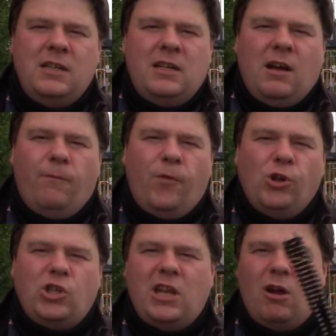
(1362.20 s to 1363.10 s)

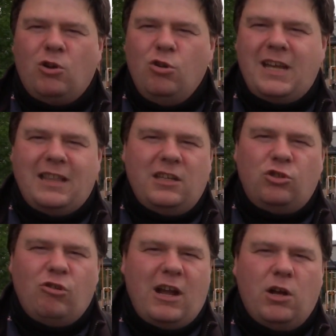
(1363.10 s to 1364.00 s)
Unfortunately, I couldn't get this
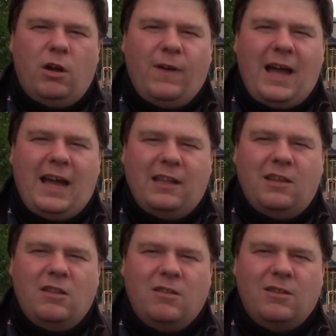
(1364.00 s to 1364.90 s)
track off
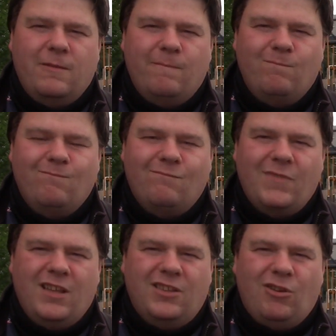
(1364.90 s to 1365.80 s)
Hatton's,
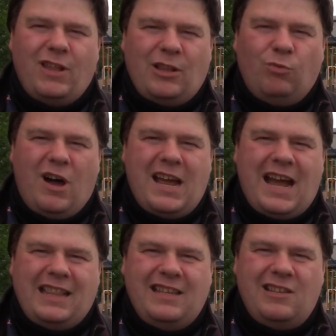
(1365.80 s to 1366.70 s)
so that's why I
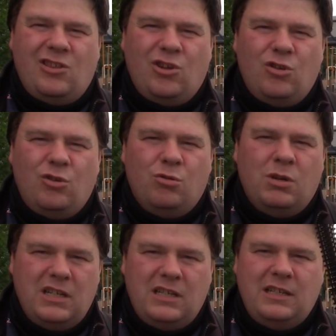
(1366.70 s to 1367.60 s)
had to
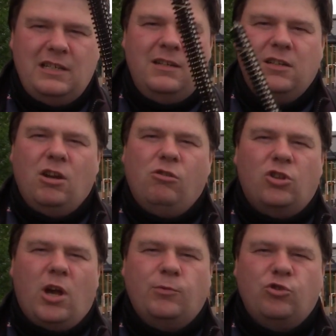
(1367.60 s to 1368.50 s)
go to
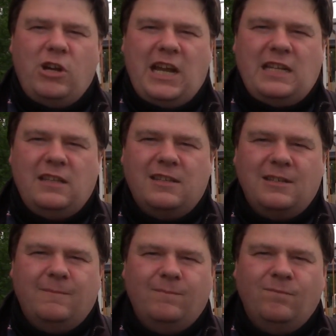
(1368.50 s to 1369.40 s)
Topp Trains.
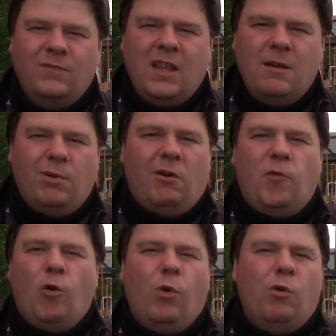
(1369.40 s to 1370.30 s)
But I
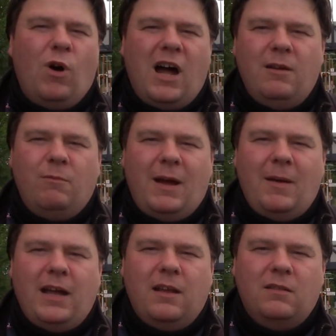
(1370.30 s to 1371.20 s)
thought, well, why